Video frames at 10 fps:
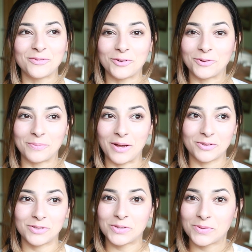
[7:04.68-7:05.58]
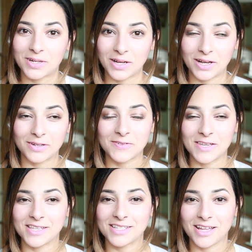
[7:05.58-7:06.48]
for about 2.5
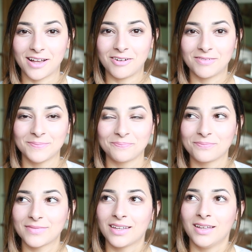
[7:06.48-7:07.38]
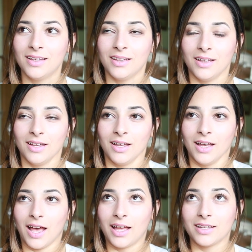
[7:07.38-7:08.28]
years now.
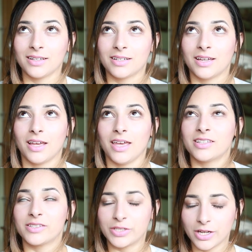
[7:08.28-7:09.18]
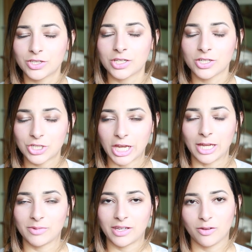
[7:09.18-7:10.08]
And it's such a
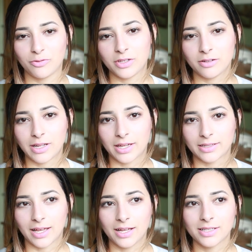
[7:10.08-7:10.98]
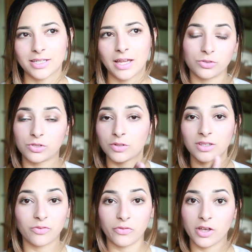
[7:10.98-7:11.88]
shame that I feel like that.
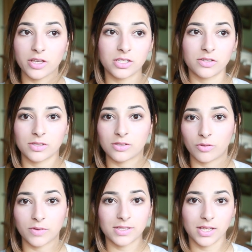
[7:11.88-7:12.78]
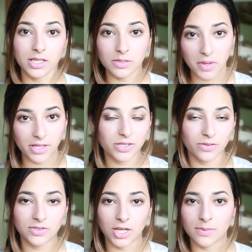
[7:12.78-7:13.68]
During the first sort of 6 months
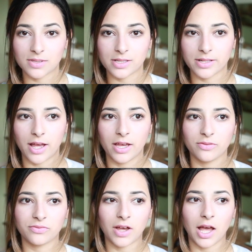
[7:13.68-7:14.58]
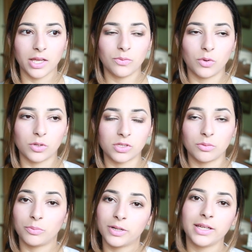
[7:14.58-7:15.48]
of James's life, I was
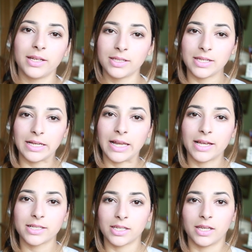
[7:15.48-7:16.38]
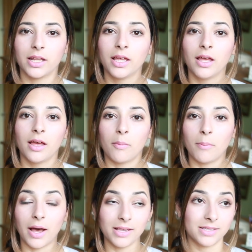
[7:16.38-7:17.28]
completely neglecting
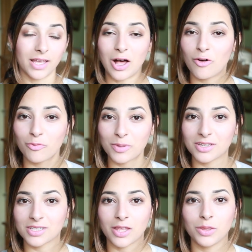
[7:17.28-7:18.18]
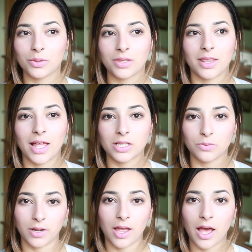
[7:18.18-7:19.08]
myself because I thought that that's
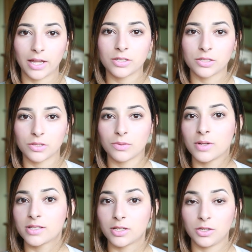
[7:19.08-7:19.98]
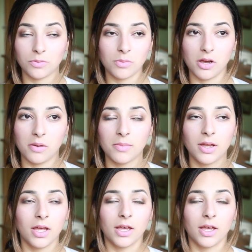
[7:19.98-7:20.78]
what I had to do as a new mum,